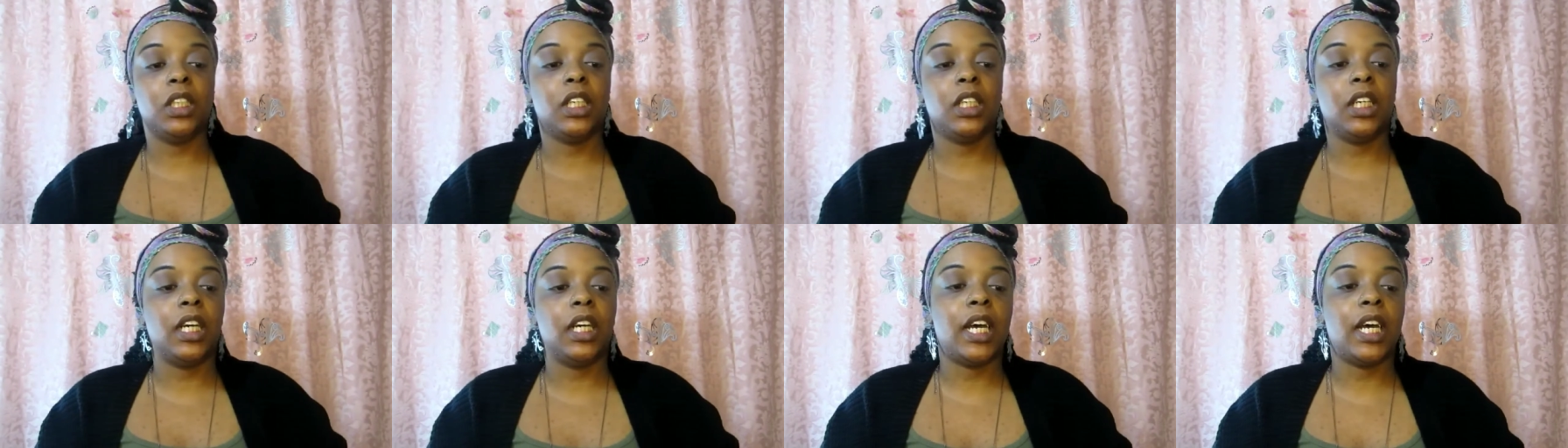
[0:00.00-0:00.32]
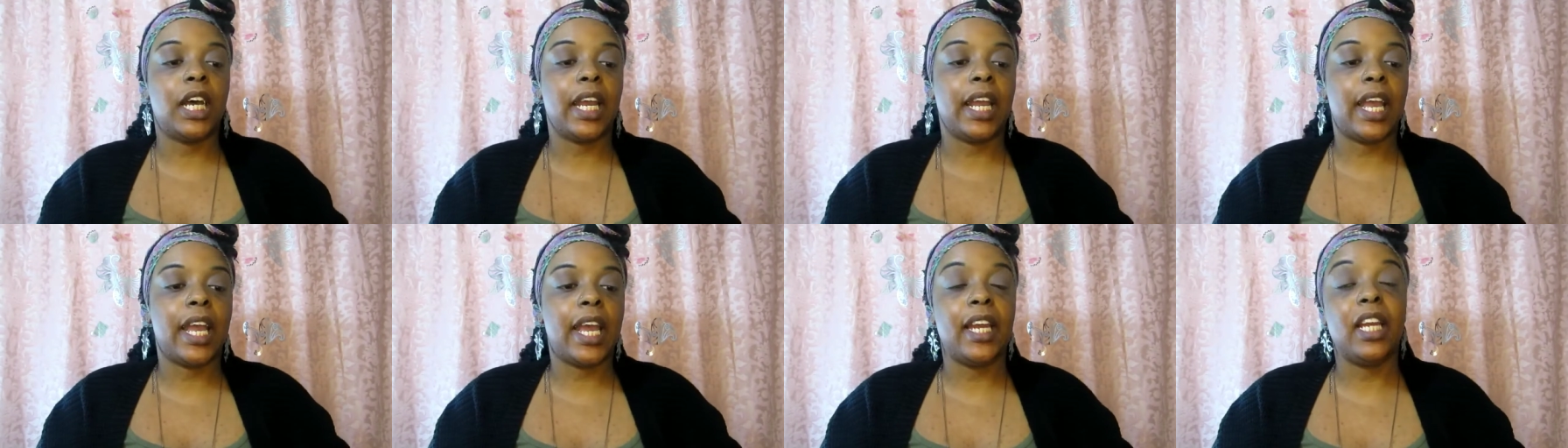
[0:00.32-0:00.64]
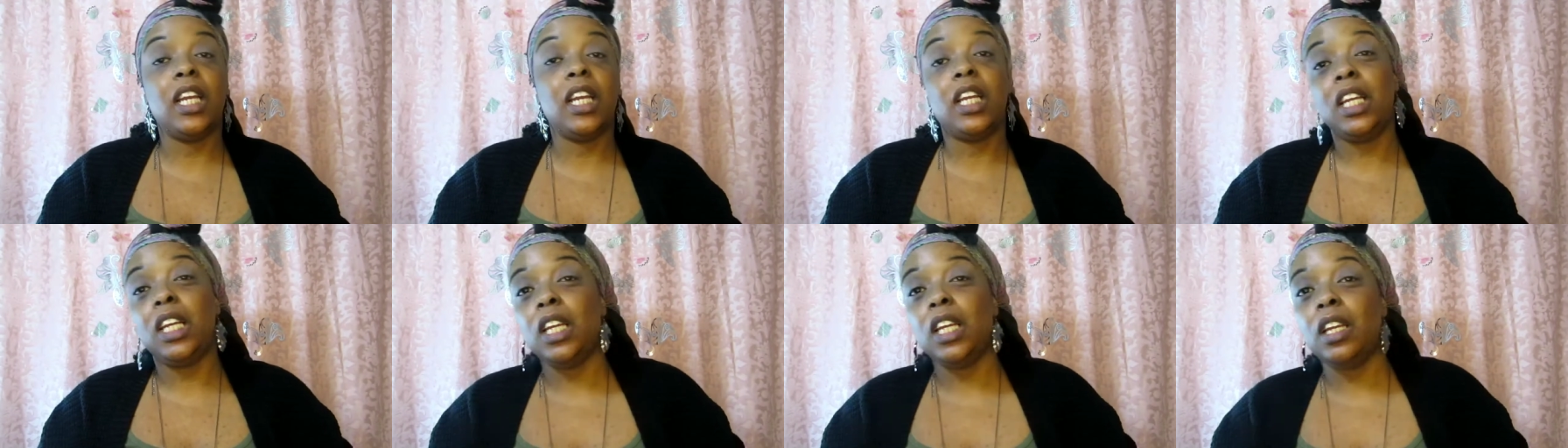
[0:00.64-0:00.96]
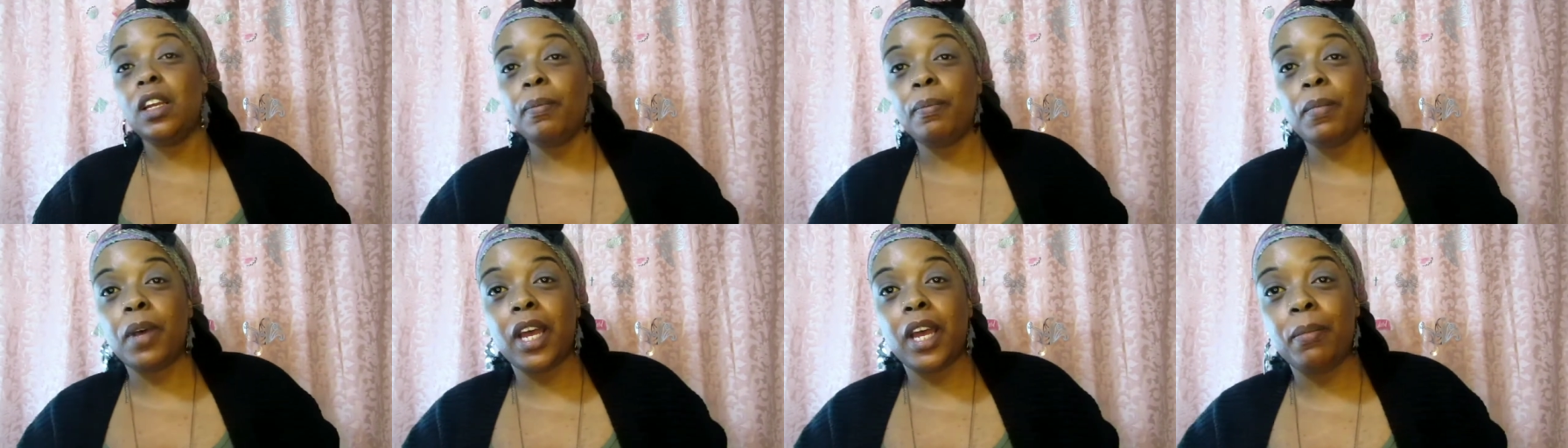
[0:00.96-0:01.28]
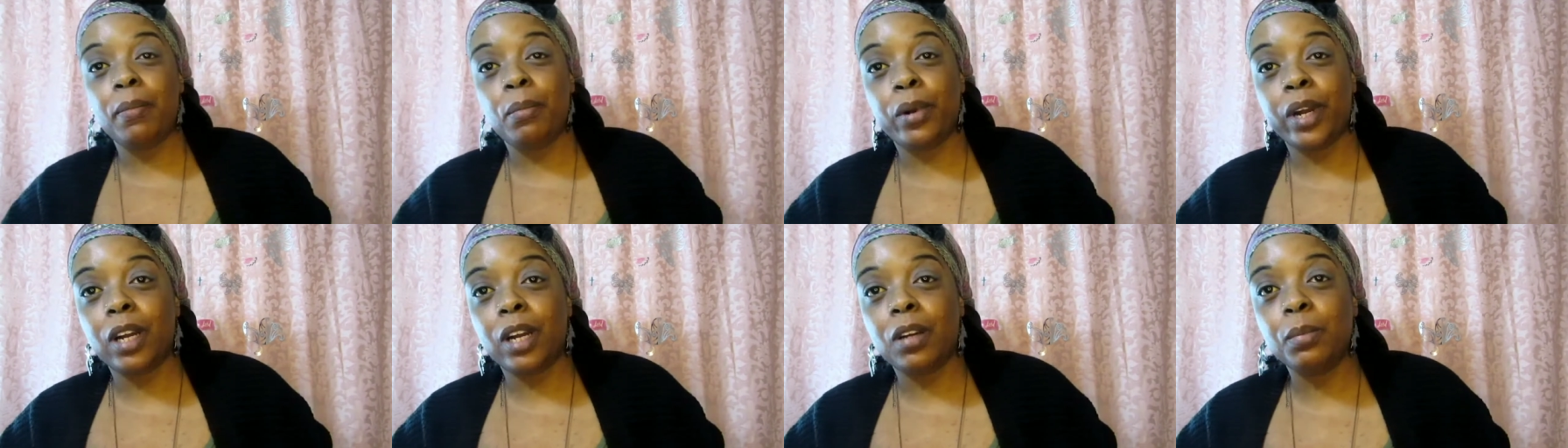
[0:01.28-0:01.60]
I kind of need
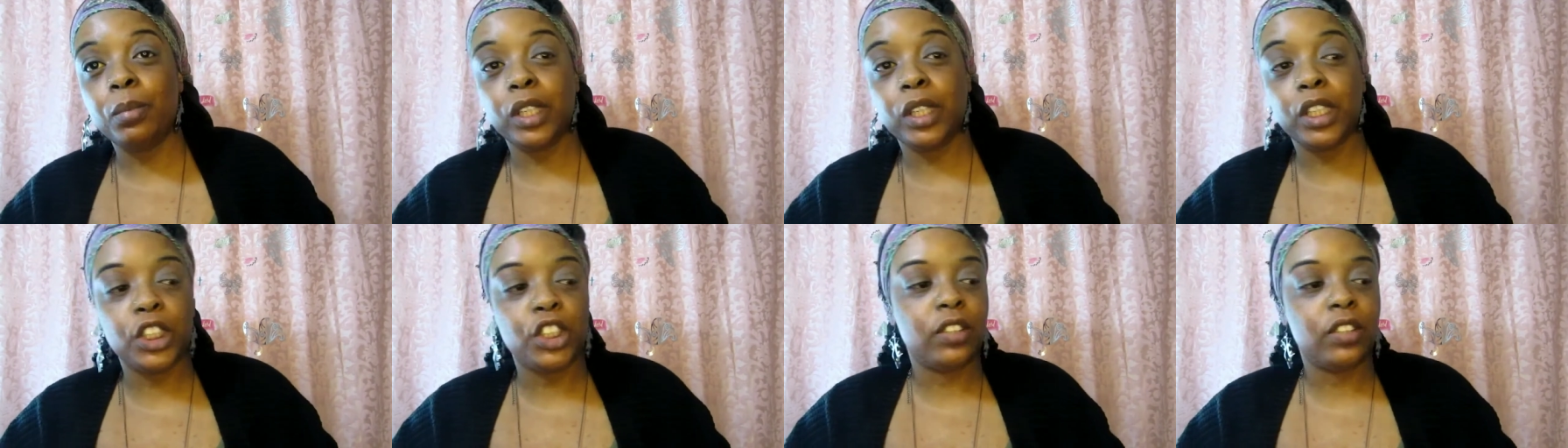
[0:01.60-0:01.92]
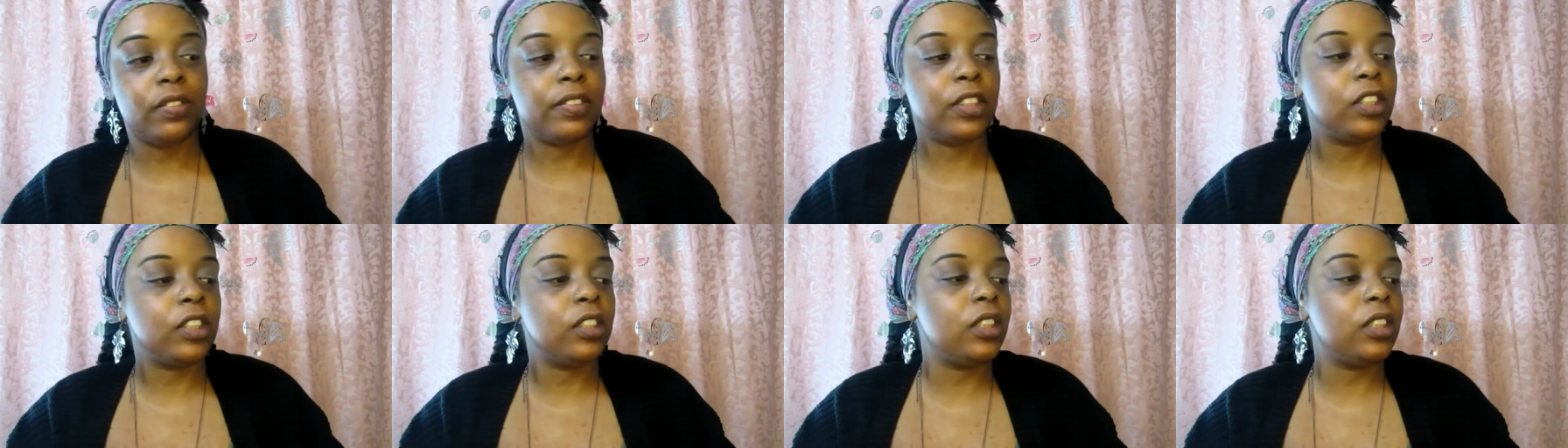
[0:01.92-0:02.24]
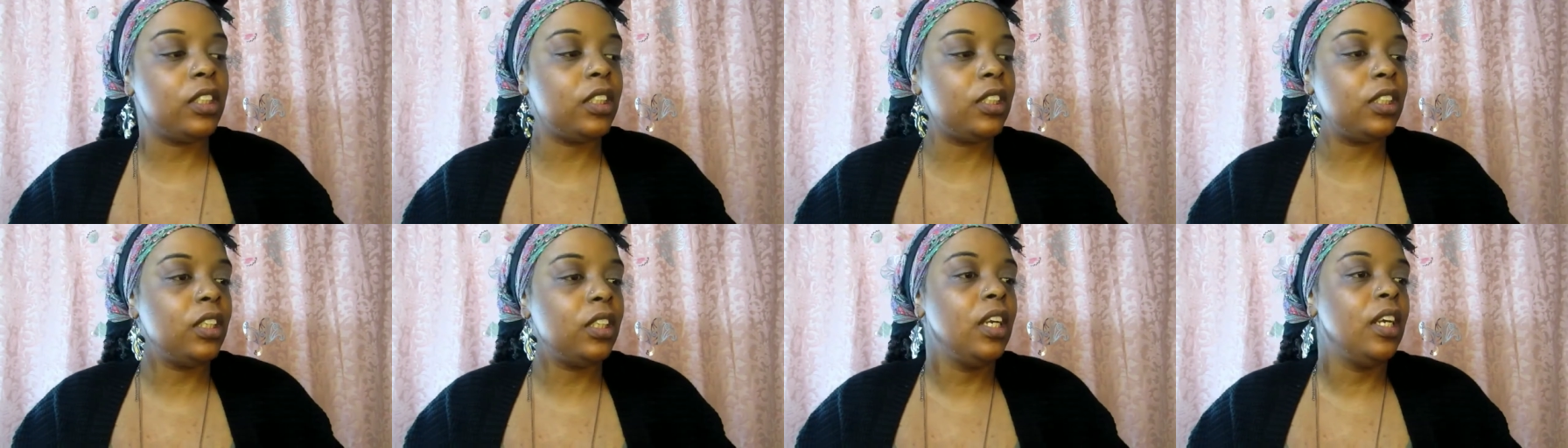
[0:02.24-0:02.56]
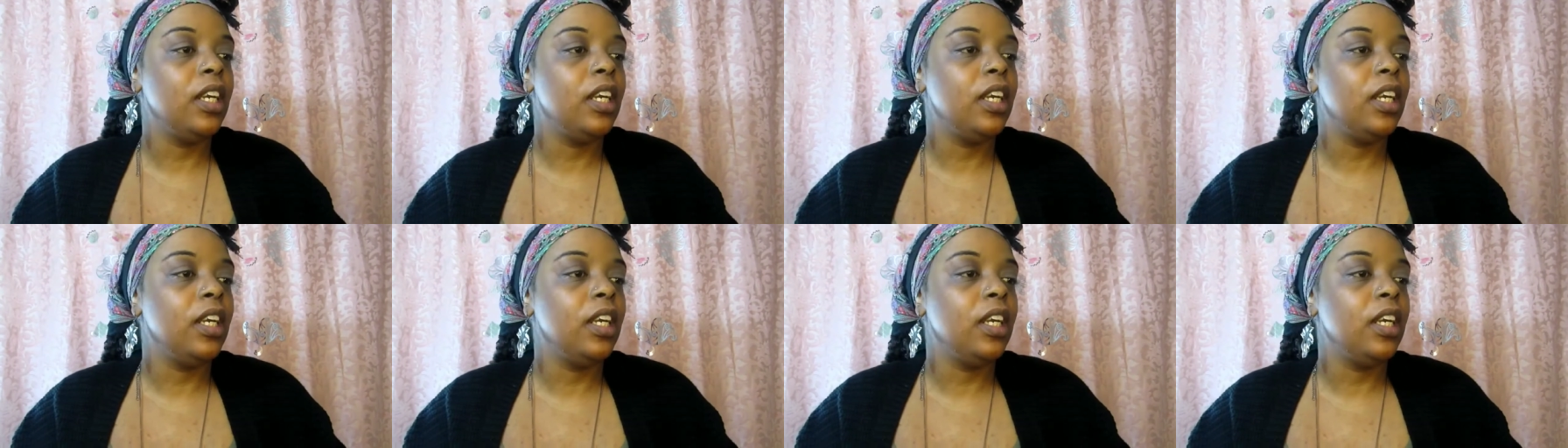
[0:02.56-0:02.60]
my brow brush first